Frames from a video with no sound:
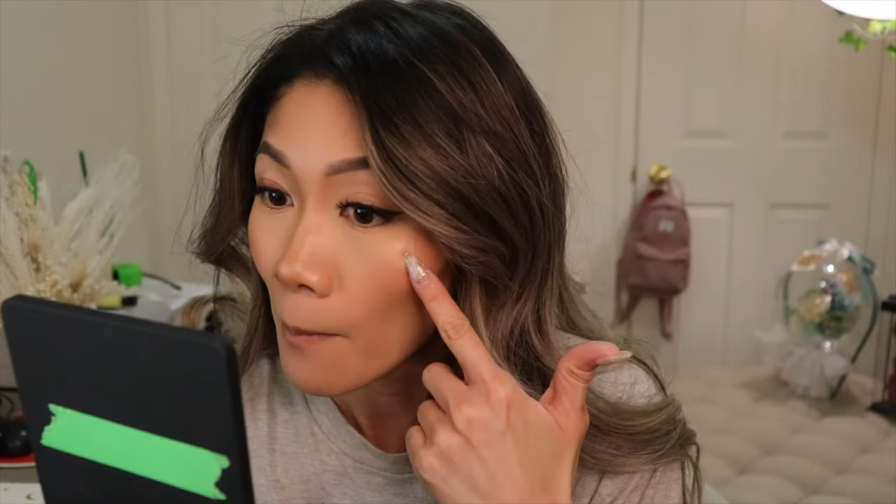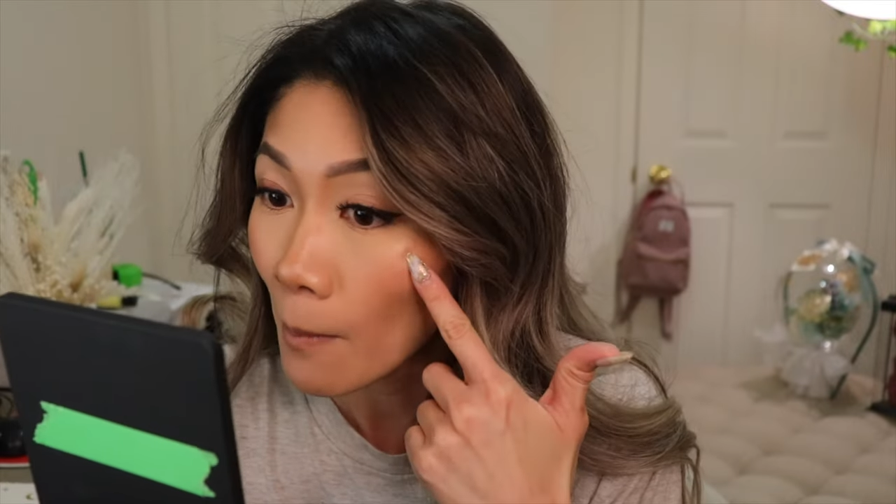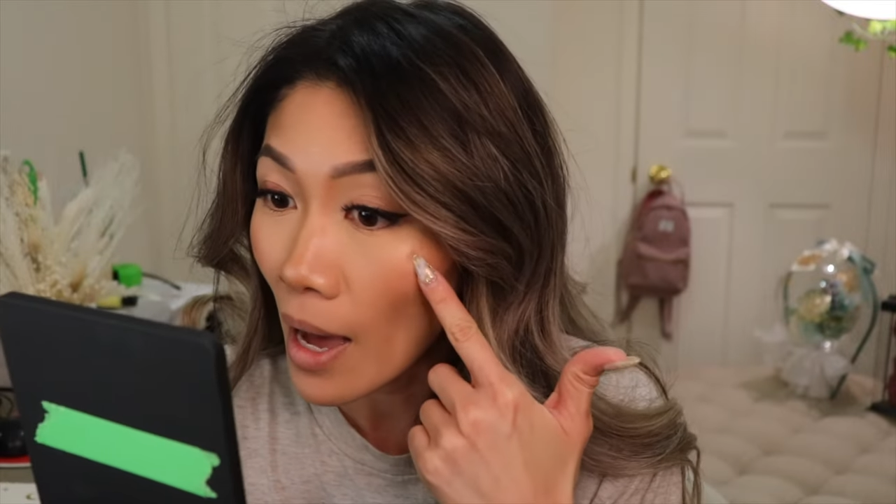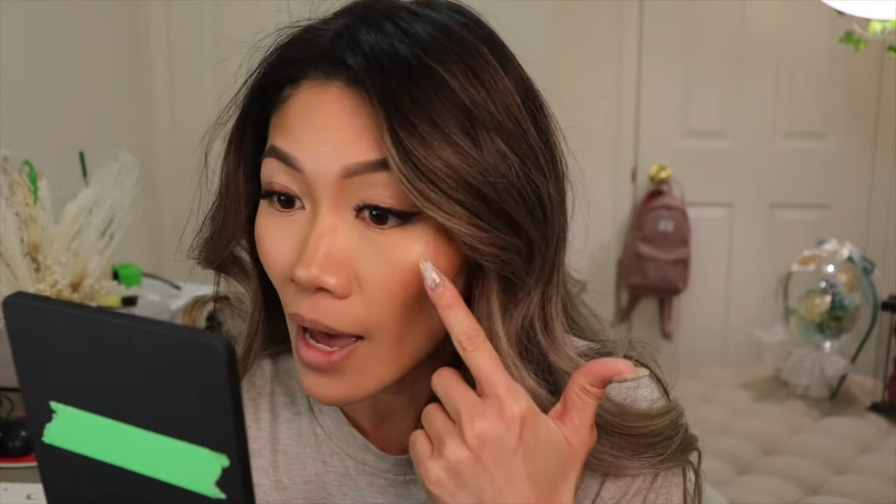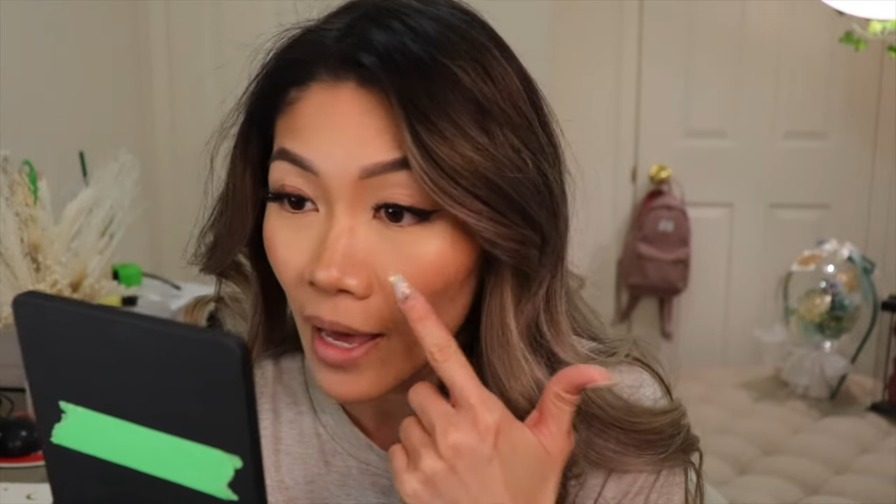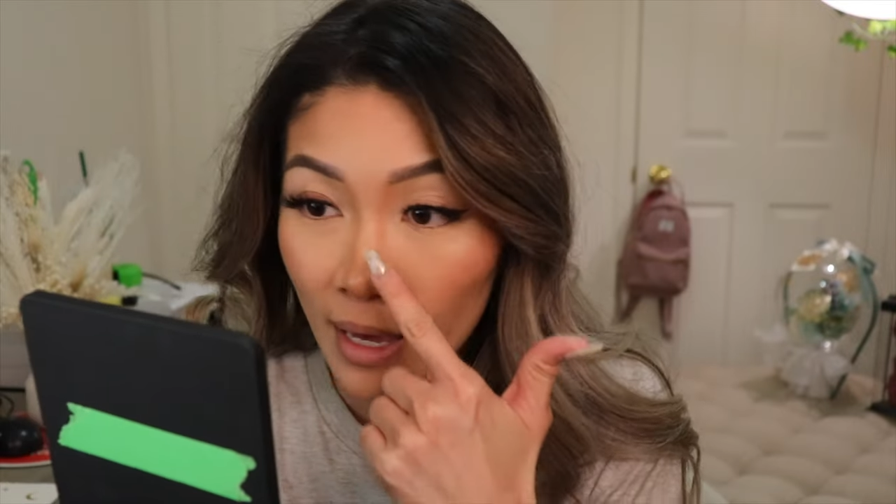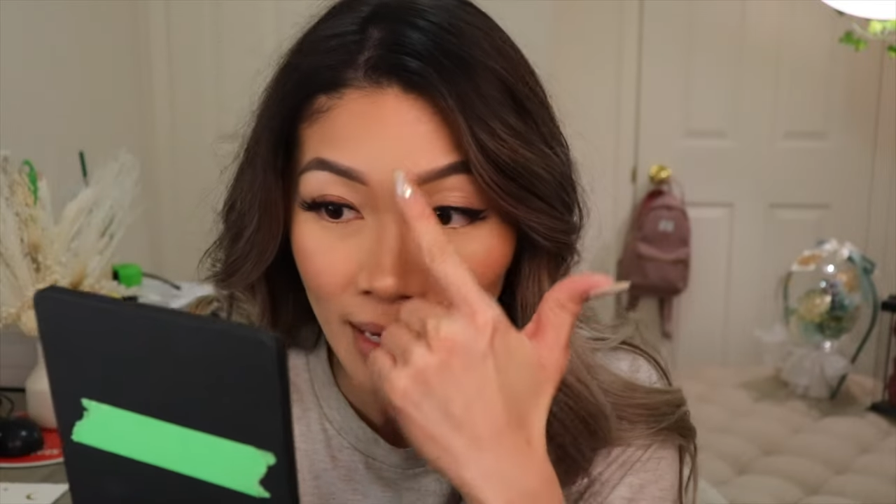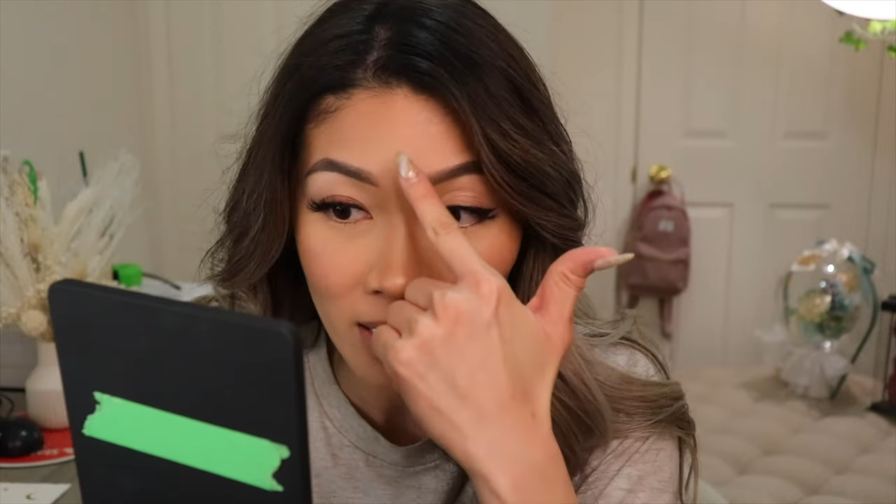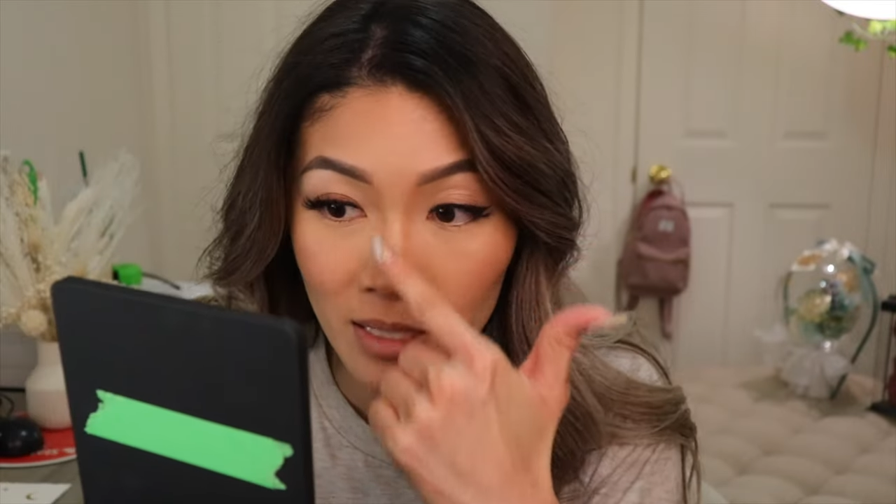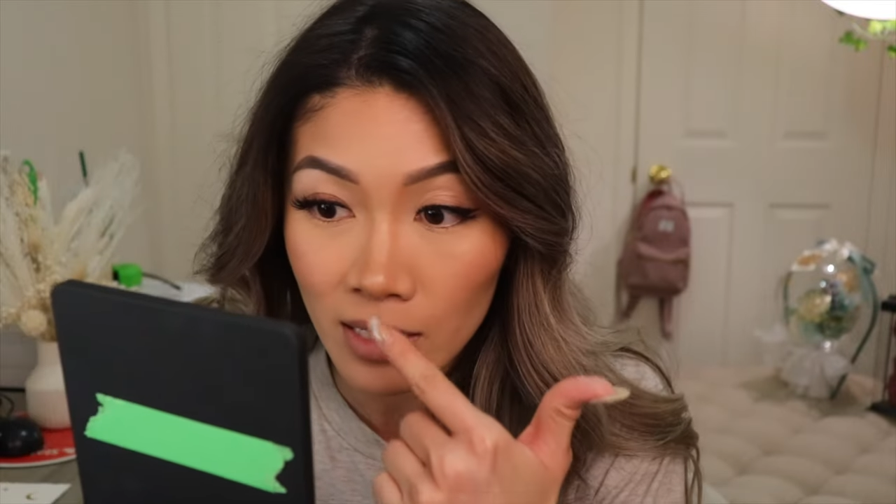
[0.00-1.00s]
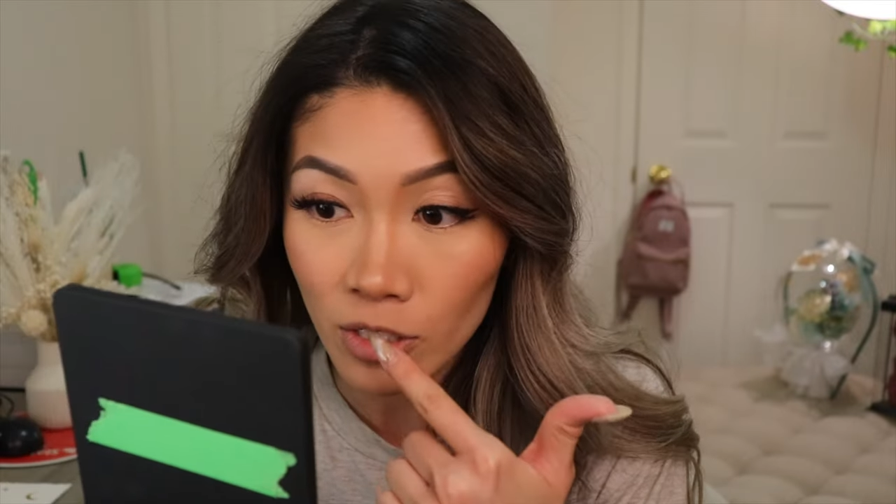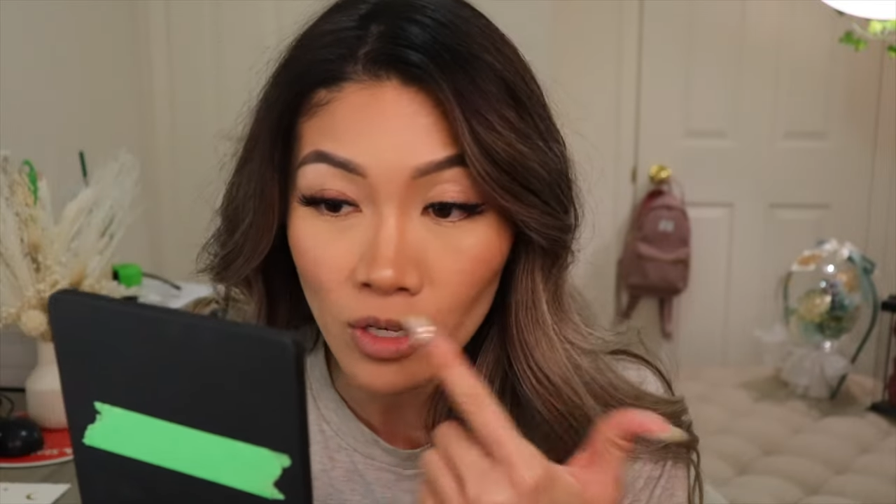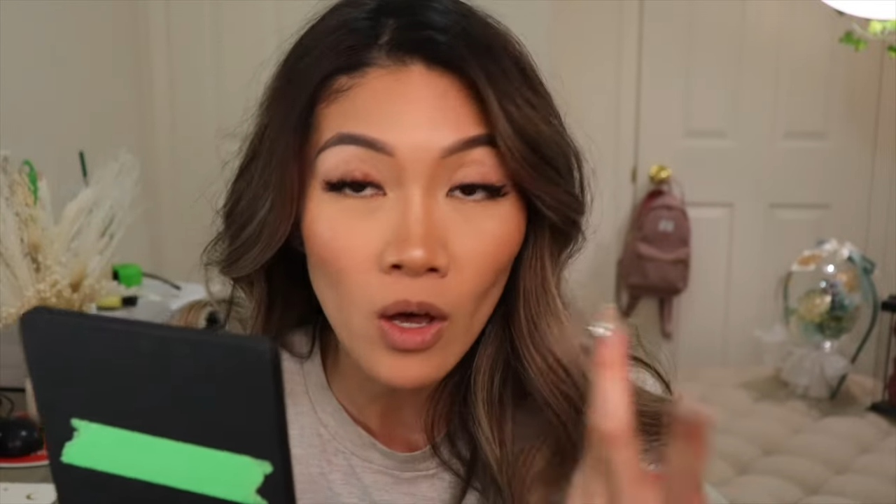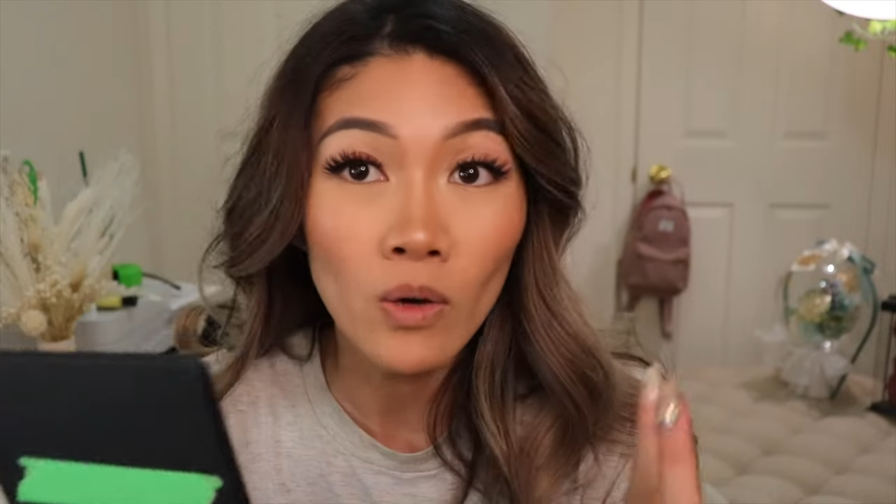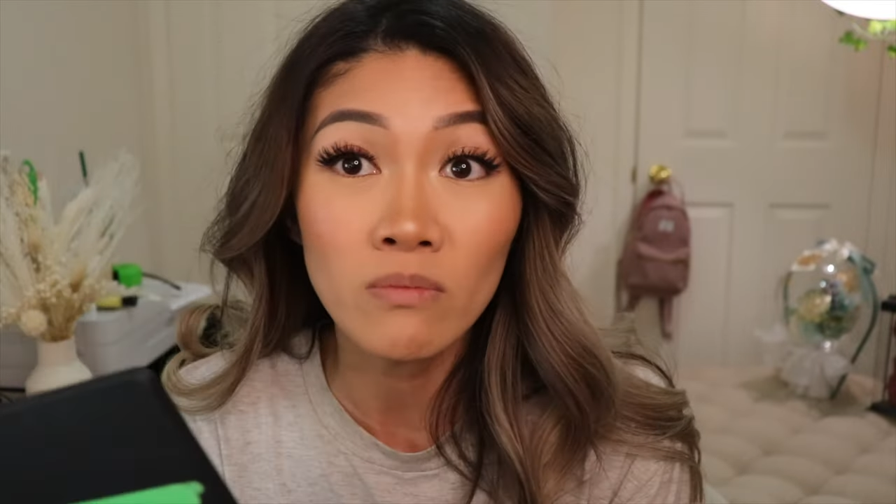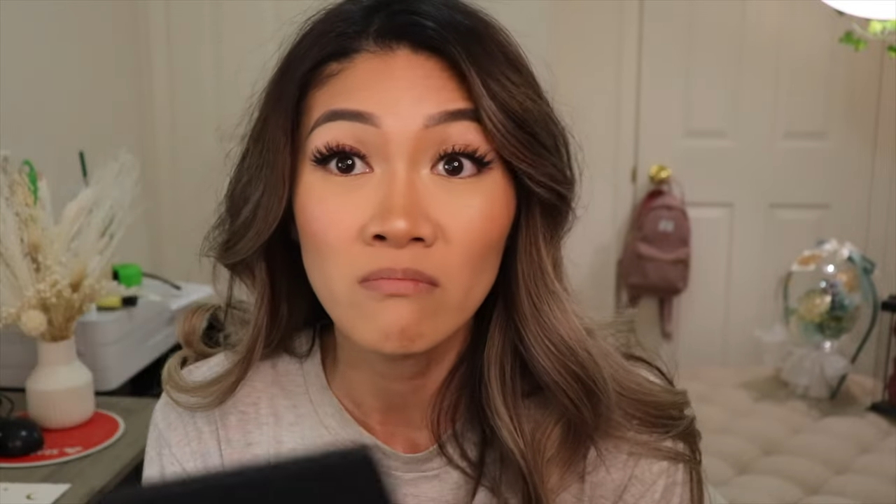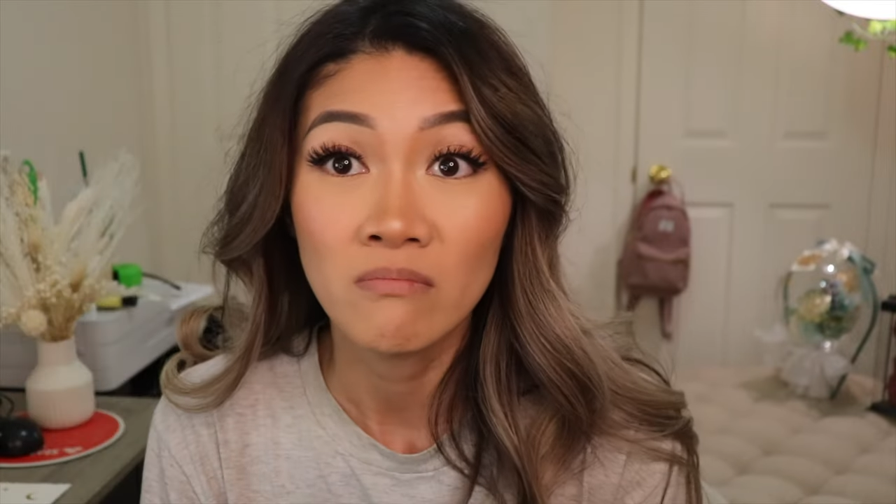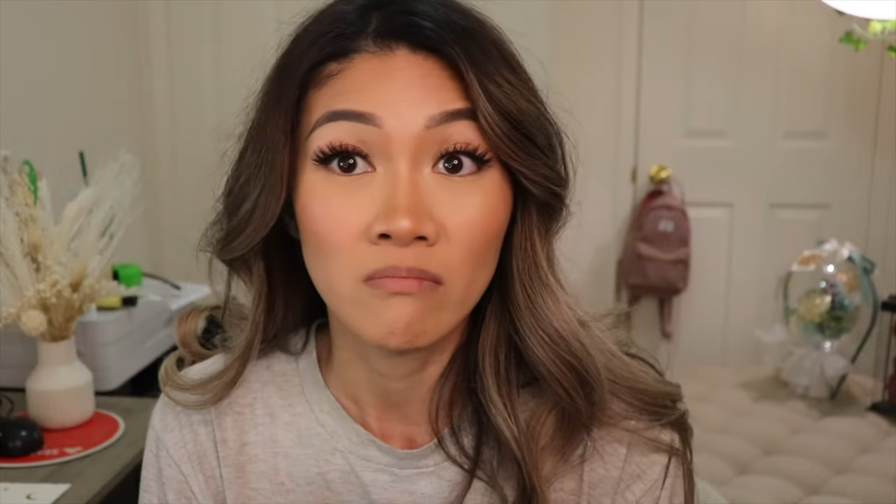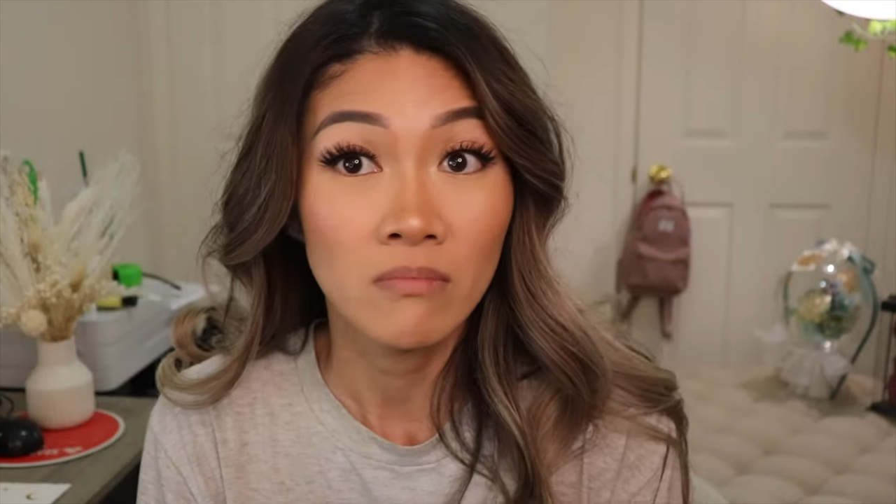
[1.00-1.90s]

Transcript: My T-zone,